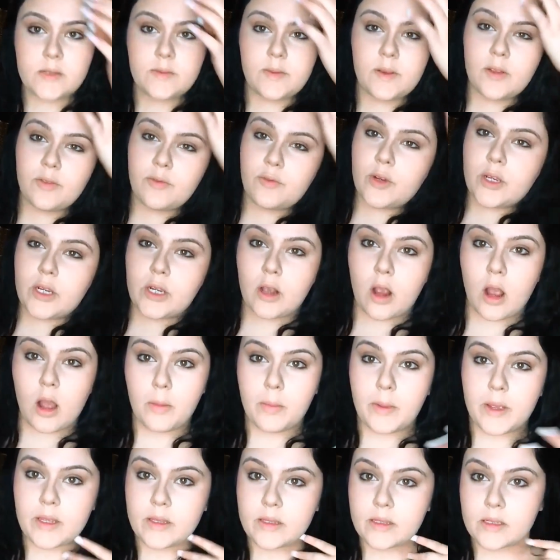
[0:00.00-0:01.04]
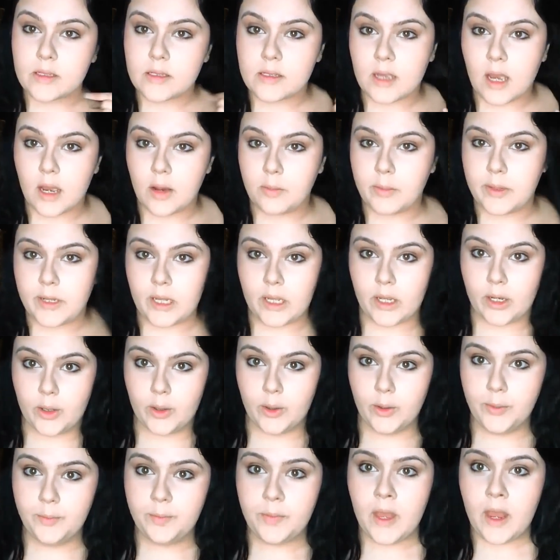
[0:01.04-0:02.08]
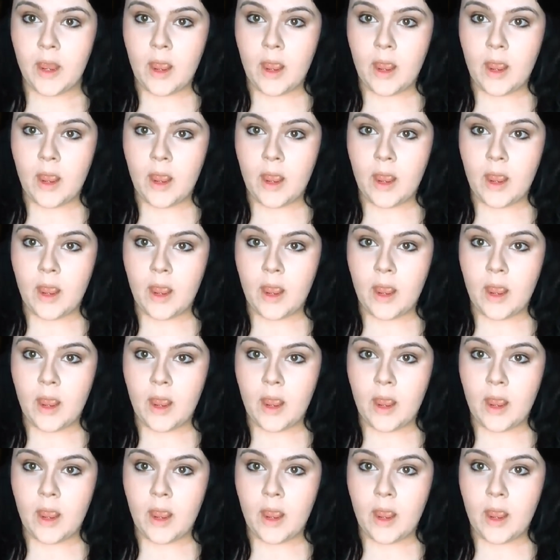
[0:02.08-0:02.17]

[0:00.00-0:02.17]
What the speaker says: feel free to comment down below.